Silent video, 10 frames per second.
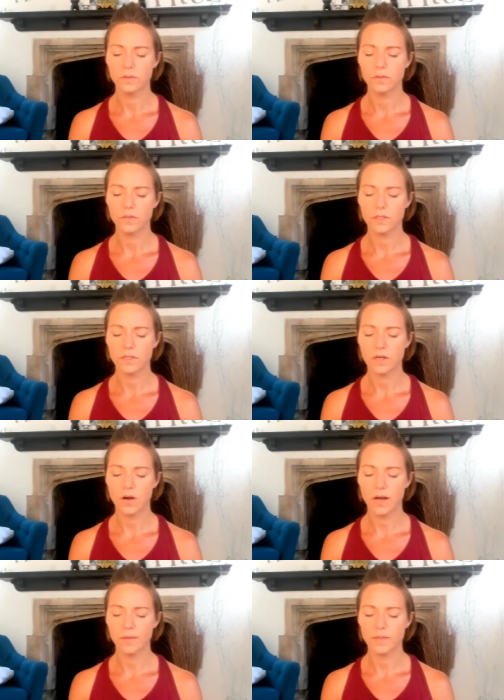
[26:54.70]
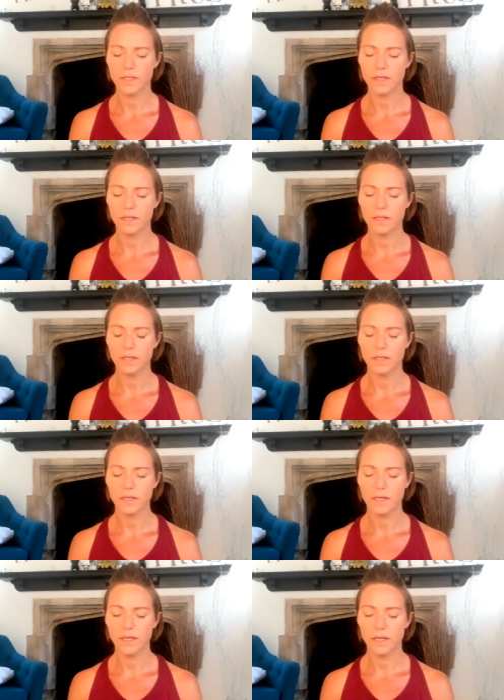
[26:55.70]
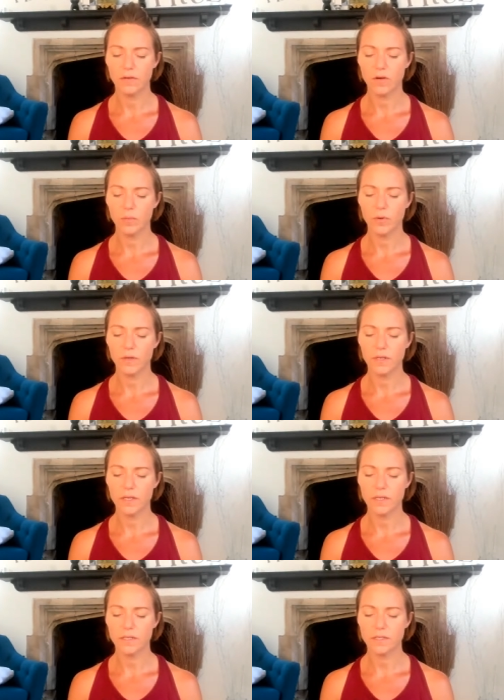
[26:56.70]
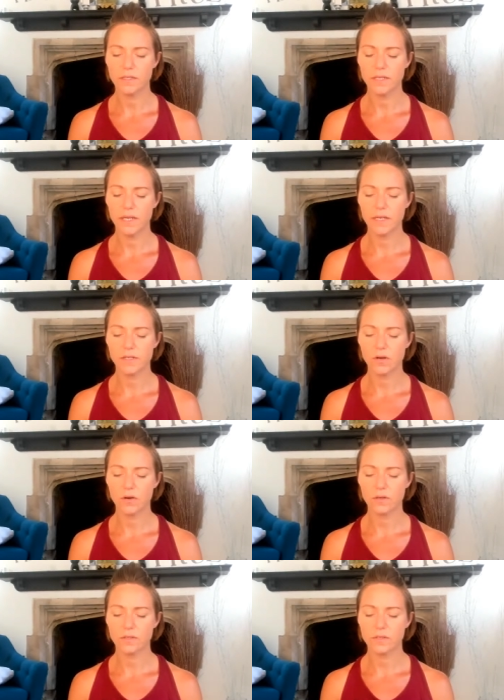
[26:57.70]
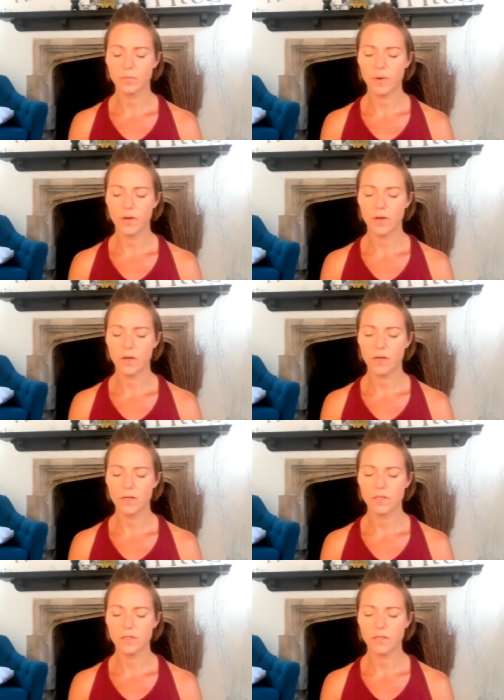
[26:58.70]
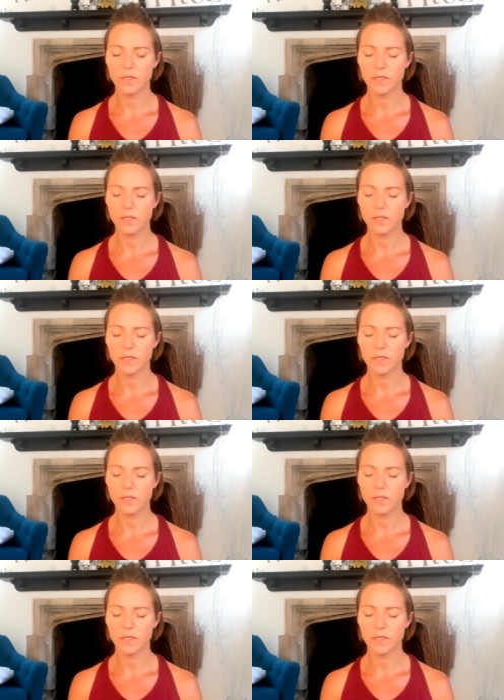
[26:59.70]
It's a time to clear our bodies, to detox, to purge,